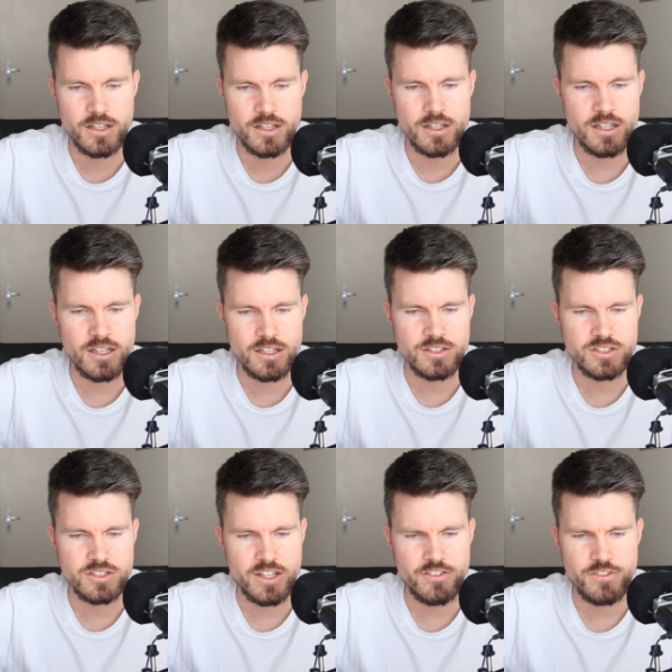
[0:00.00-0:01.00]
And
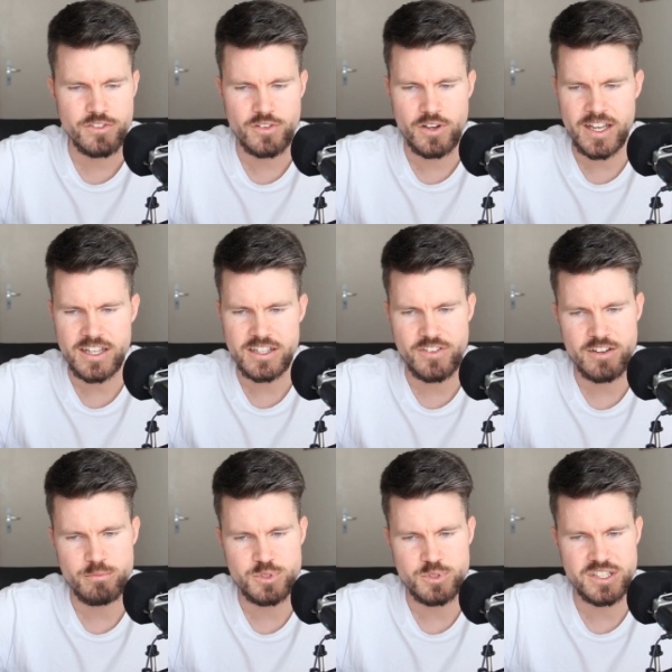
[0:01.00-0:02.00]
if
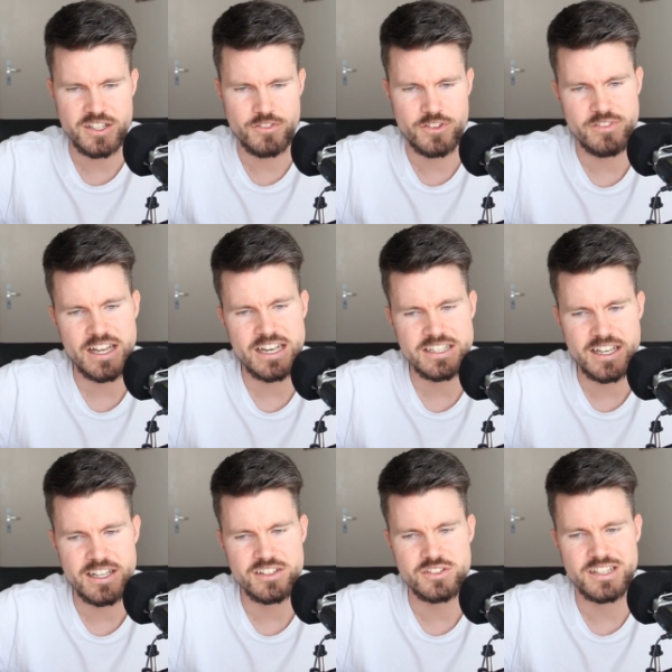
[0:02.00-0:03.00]
95% uh, of the
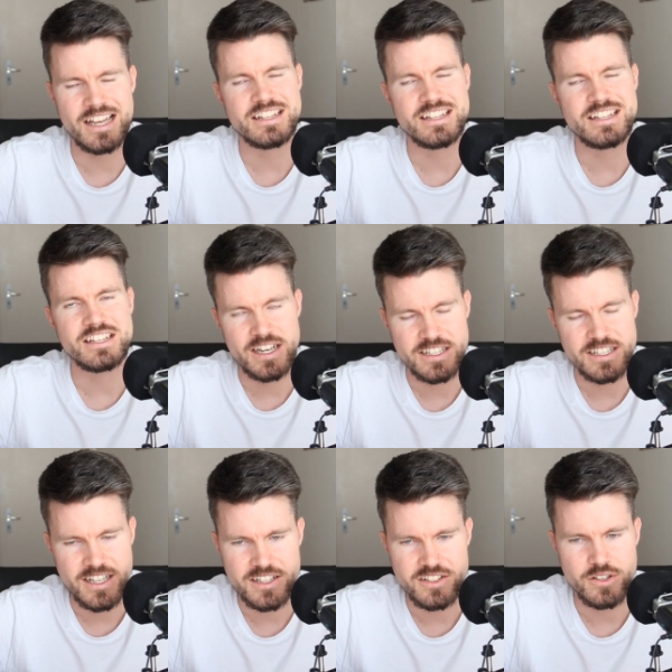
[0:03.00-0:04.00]
validators and each
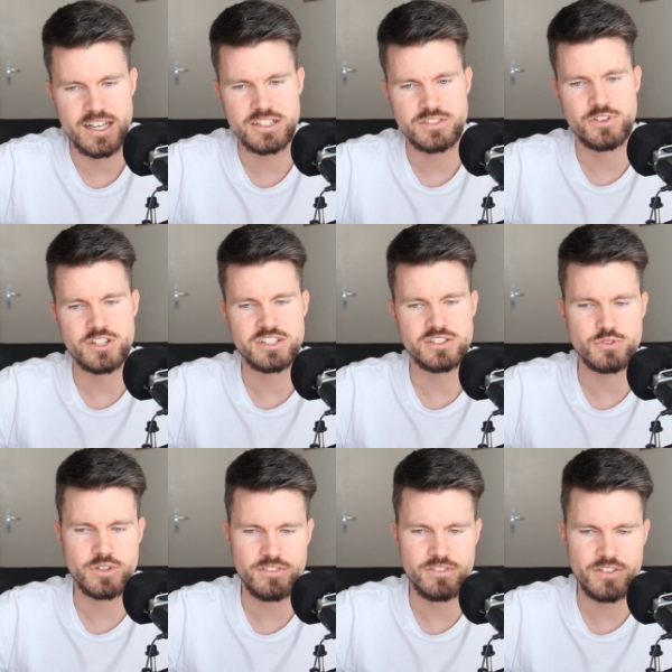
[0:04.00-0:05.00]
validator has 32
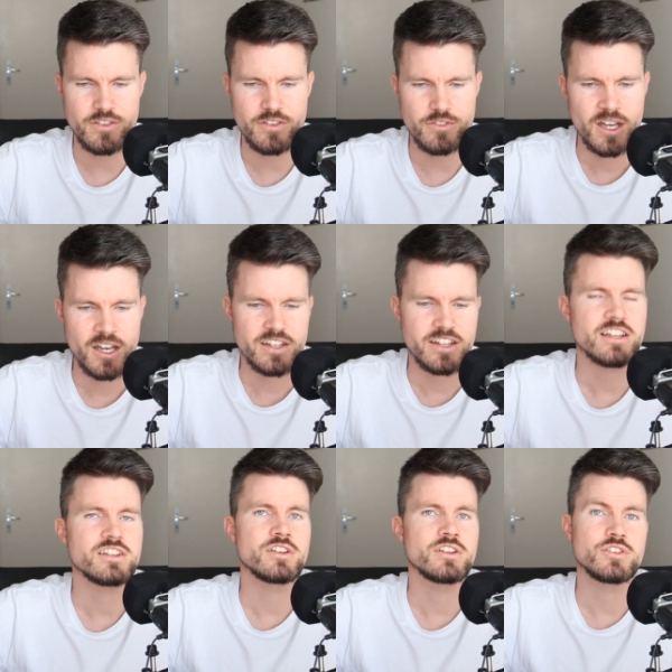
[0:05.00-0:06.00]
Ethereum,
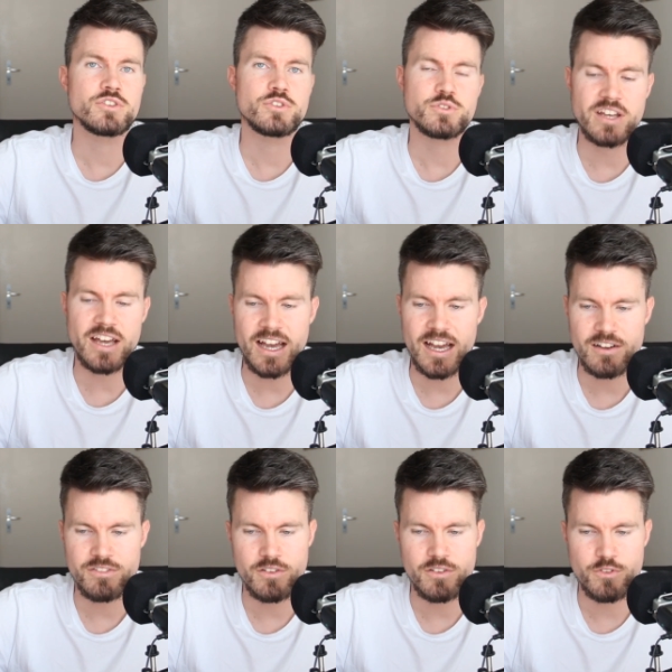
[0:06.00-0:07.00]
then you'd
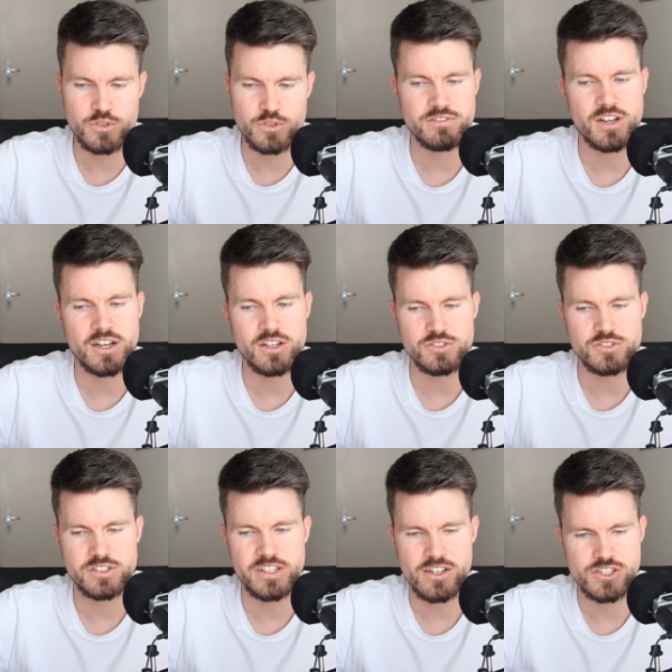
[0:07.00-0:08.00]
have
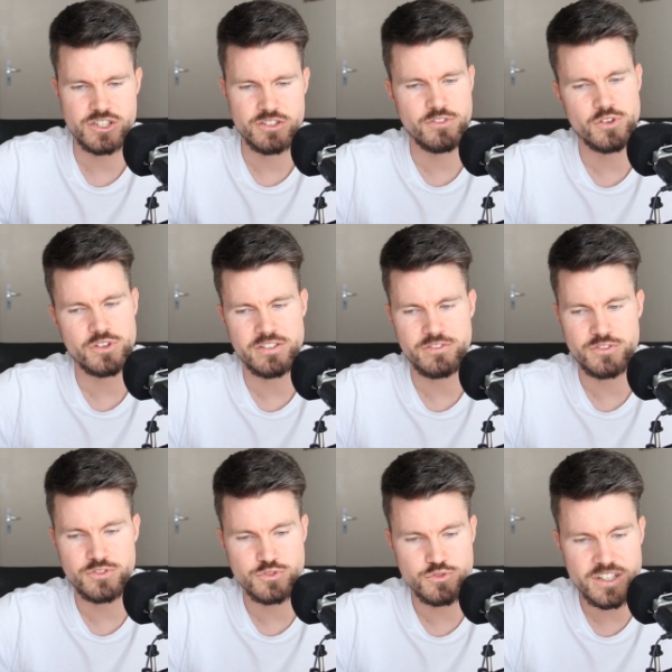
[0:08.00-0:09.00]

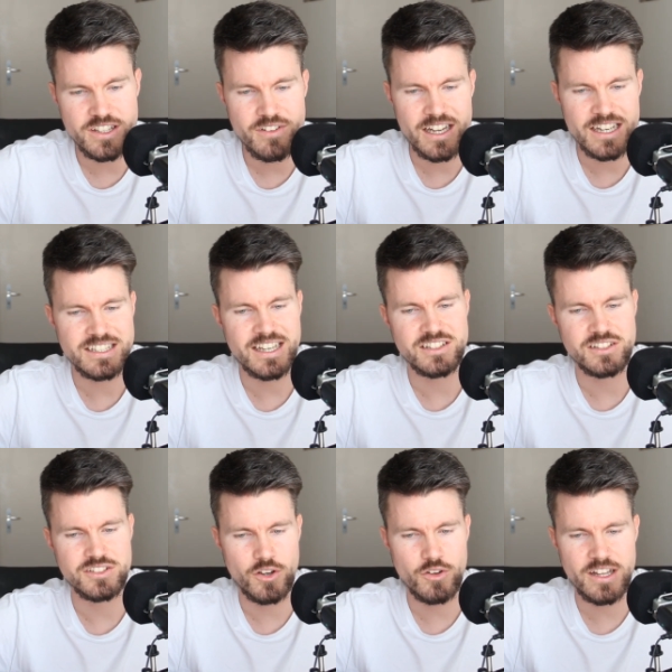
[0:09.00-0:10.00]
14,843
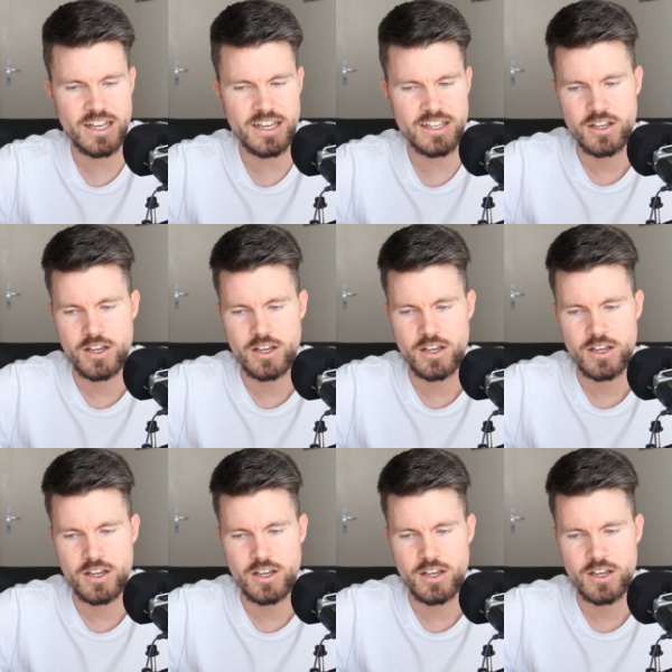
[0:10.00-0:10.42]
validators online,